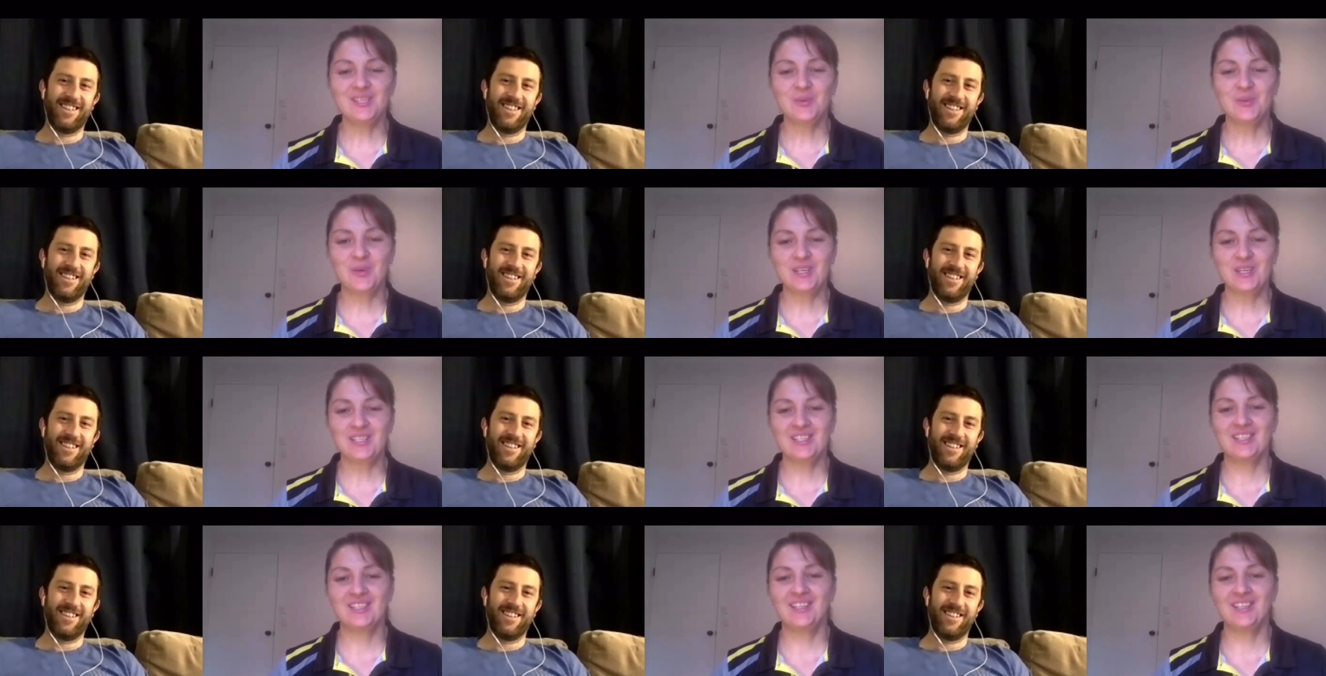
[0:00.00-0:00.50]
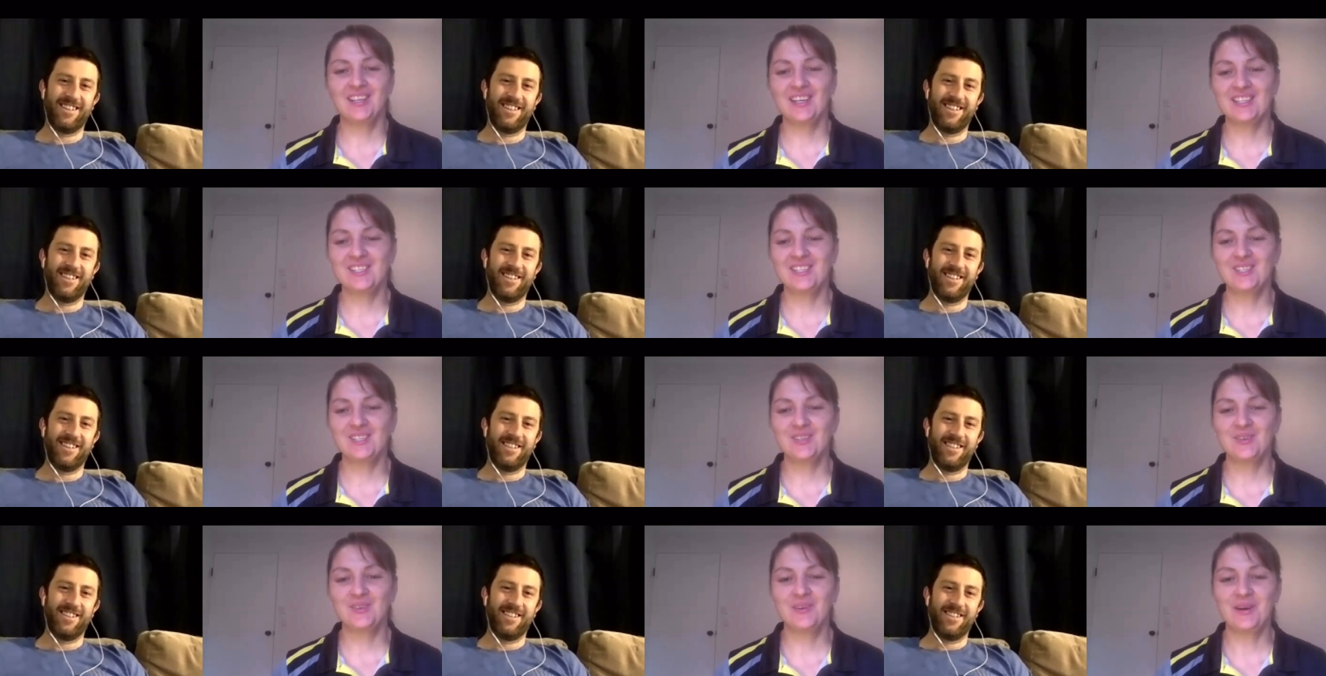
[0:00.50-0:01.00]
Speaker 1: question I'd like
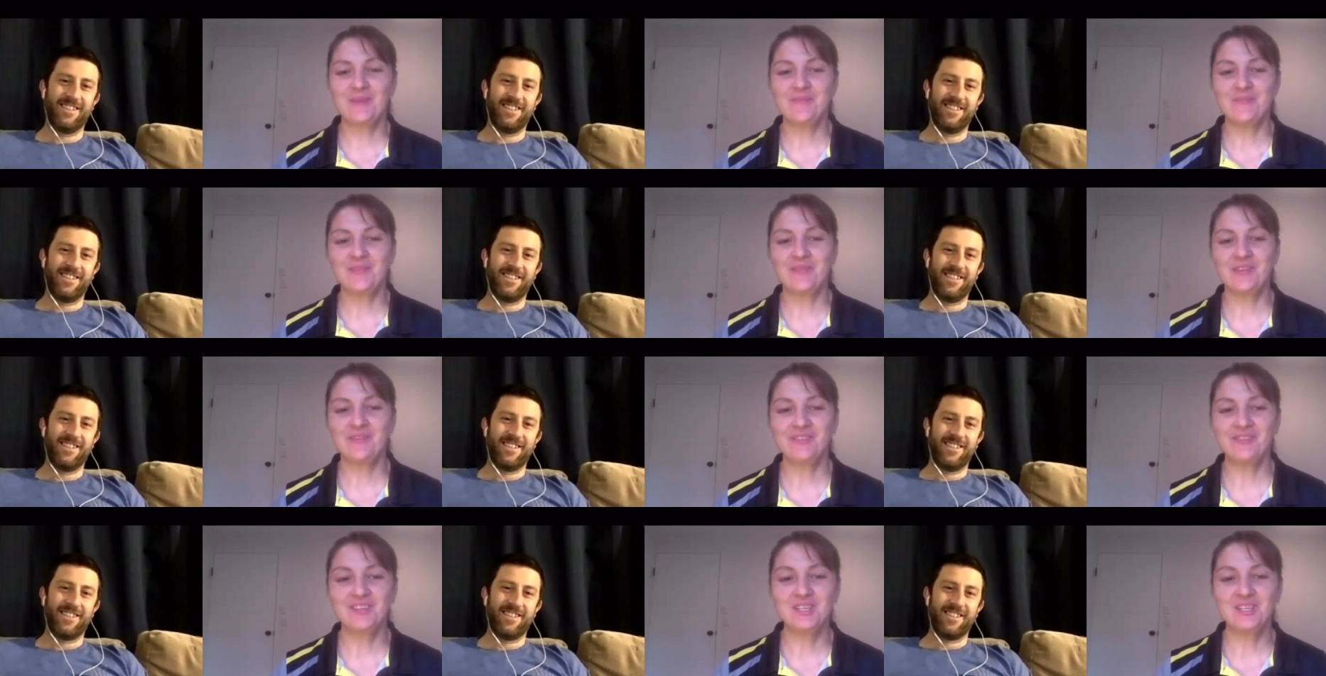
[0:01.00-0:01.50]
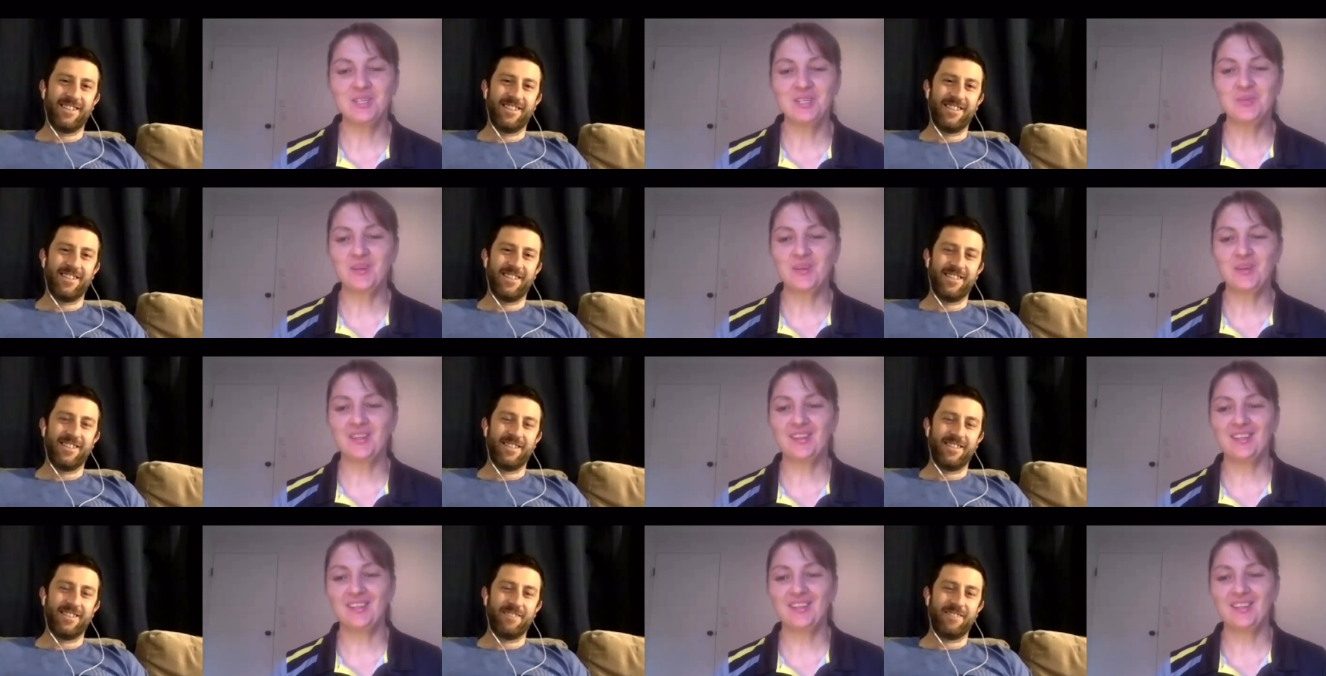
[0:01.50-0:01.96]
to um, finish with